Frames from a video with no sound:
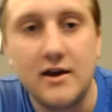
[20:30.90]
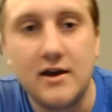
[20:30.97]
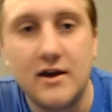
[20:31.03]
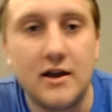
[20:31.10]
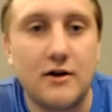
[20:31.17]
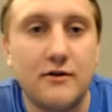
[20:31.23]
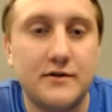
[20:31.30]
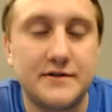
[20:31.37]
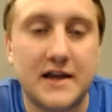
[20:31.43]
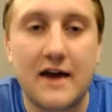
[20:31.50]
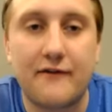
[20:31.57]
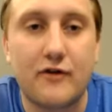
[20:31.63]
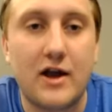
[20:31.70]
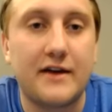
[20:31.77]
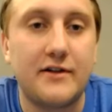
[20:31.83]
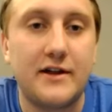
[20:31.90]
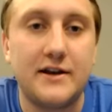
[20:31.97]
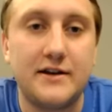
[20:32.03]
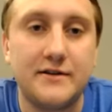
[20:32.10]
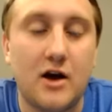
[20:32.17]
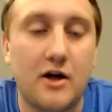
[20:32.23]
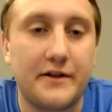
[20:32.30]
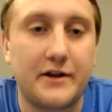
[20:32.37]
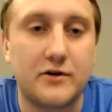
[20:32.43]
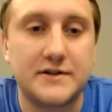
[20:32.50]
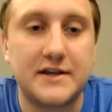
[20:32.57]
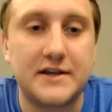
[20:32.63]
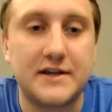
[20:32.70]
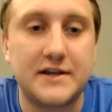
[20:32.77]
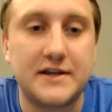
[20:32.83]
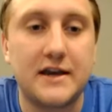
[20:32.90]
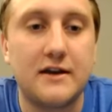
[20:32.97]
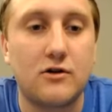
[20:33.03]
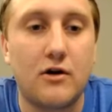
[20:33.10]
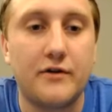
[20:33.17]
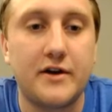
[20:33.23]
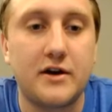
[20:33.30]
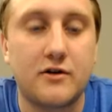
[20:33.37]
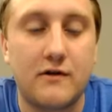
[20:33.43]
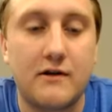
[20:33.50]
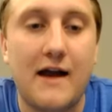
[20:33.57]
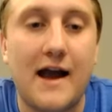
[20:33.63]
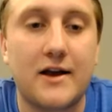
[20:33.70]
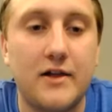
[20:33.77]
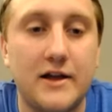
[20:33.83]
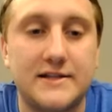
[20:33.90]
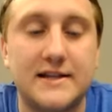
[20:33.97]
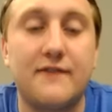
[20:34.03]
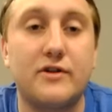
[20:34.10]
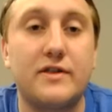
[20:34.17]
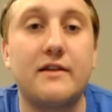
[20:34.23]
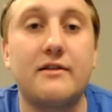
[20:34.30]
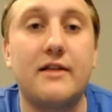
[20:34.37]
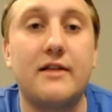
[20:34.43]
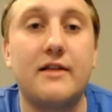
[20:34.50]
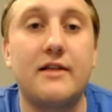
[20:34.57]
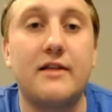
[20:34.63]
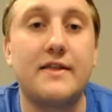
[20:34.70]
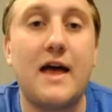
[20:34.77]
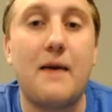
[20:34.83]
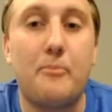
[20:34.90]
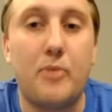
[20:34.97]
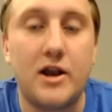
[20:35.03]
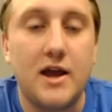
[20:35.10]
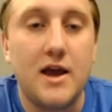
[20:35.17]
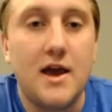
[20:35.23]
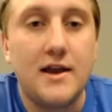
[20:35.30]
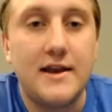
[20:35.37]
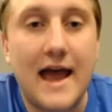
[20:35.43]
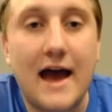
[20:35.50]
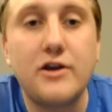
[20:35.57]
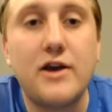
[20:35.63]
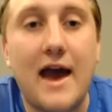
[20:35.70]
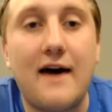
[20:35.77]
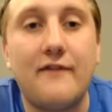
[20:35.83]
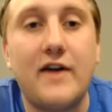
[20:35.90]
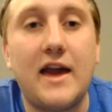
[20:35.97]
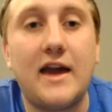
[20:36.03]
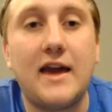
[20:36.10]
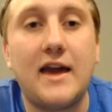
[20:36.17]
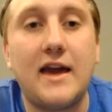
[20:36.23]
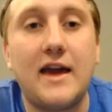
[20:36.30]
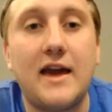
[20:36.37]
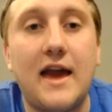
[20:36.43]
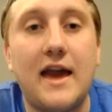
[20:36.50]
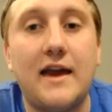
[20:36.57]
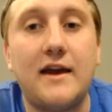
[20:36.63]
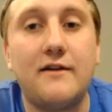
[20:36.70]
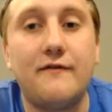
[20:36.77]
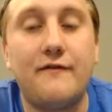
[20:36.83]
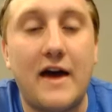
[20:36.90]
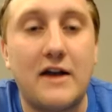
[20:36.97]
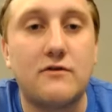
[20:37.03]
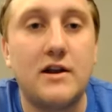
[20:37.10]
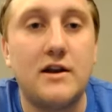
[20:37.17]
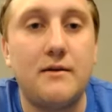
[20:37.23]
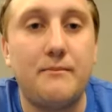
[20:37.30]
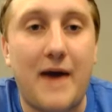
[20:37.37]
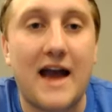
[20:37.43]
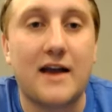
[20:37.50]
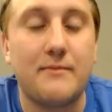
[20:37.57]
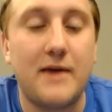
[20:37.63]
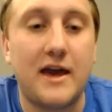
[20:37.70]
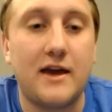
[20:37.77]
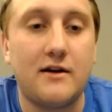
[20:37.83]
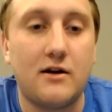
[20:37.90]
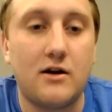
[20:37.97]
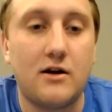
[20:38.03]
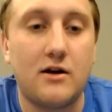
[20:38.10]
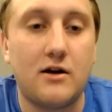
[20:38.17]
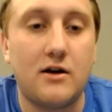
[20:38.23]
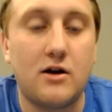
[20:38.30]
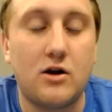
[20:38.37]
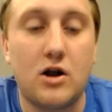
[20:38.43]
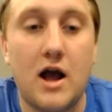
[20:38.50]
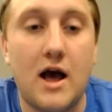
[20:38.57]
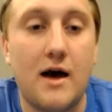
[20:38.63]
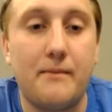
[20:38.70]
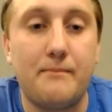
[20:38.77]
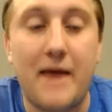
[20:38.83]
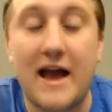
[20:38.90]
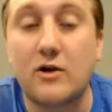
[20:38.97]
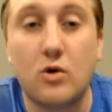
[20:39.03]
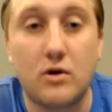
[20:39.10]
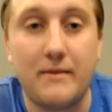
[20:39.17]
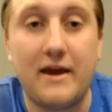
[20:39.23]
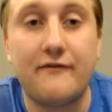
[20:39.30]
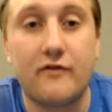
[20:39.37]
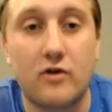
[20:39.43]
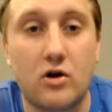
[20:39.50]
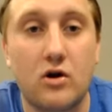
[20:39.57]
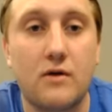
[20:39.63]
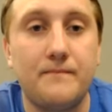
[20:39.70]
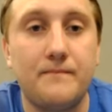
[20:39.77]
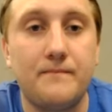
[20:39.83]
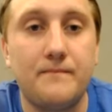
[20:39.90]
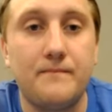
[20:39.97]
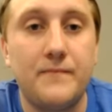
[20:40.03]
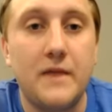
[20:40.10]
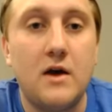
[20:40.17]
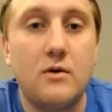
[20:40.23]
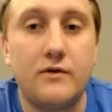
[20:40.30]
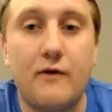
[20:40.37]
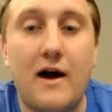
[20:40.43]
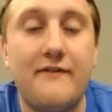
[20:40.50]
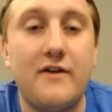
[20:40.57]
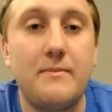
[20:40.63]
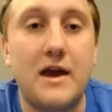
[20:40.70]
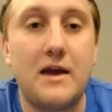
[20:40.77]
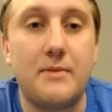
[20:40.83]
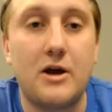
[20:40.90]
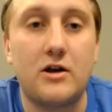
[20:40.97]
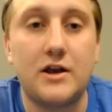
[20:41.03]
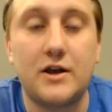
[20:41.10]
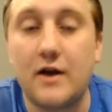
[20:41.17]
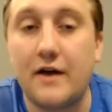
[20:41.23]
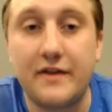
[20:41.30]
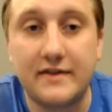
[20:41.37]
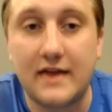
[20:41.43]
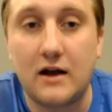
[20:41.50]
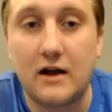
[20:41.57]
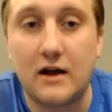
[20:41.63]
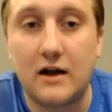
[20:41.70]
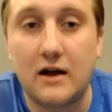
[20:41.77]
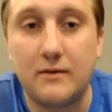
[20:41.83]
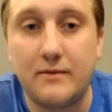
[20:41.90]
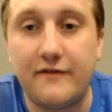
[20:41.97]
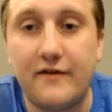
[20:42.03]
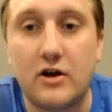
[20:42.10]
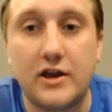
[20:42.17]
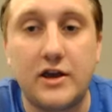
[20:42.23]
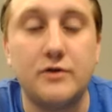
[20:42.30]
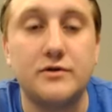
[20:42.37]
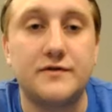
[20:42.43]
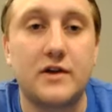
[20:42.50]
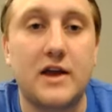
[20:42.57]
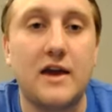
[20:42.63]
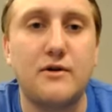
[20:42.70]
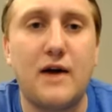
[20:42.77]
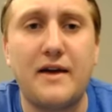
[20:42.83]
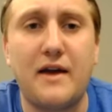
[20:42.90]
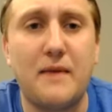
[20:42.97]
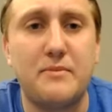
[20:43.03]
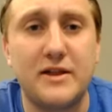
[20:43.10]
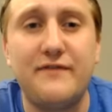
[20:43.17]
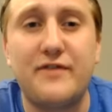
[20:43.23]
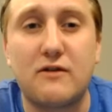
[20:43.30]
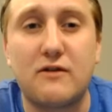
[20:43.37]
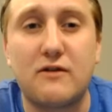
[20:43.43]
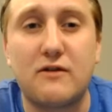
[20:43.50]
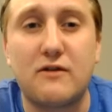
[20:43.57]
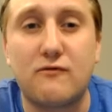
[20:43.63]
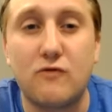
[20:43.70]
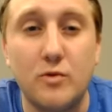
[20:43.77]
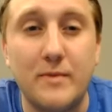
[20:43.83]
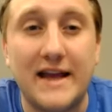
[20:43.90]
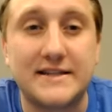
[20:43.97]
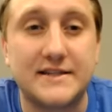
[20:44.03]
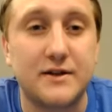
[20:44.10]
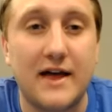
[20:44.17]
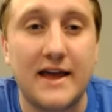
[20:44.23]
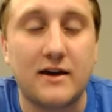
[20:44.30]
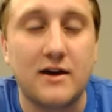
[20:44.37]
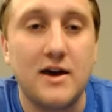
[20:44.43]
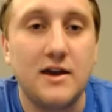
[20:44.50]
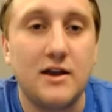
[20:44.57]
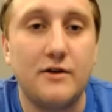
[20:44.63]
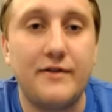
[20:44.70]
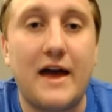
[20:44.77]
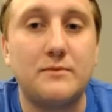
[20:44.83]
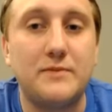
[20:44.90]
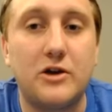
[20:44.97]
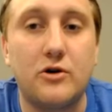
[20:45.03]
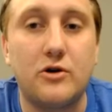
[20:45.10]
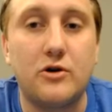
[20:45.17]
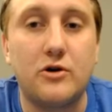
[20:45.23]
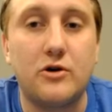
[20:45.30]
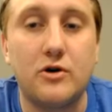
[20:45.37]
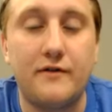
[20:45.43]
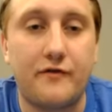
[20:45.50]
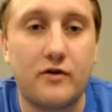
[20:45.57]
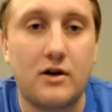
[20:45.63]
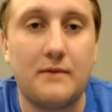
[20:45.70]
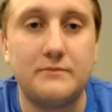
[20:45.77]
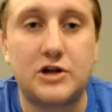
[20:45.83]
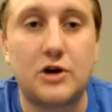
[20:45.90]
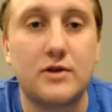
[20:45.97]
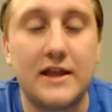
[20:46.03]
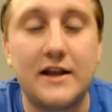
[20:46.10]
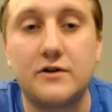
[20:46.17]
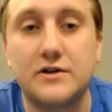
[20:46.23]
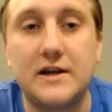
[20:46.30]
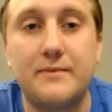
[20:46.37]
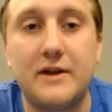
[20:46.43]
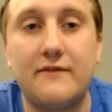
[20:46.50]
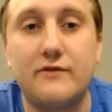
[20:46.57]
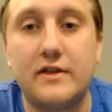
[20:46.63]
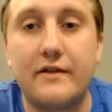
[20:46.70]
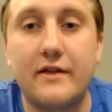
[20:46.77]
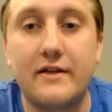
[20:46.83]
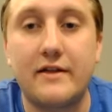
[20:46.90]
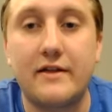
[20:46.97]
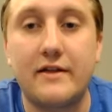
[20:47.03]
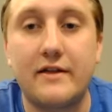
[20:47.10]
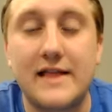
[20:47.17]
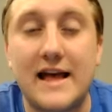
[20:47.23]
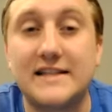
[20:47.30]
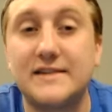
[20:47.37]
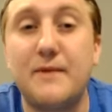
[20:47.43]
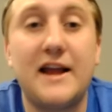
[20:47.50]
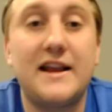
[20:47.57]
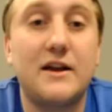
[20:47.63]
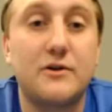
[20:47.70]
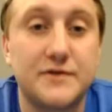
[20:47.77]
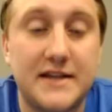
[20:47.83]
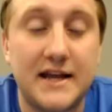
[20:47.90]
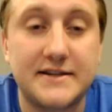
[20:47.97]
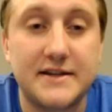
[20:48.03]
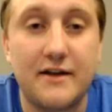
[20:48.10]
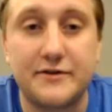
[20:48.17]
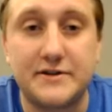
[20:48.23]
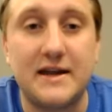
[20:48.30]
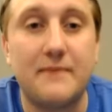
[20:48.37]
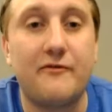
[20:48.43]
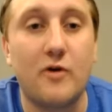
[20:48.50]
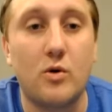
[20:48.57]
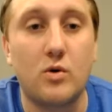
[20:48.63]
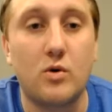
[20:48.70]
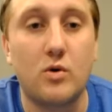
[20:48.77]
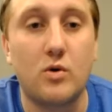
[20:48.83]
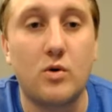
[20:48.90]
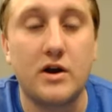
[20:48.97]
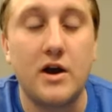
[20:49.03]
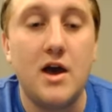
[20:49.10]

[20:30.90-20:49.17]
you know, it's a guy Franklin and Holly Kerskeeter, all the career accolades and everything like that. But now you have a veteran backcourt mate for her with Wyvette Mayberry. So I think that'll be very huge for KU. I believe they're roommates. So, like, you know, that'll be good for, I'm sure, leadership and everything like that. Samaya Nichols takes another step forward.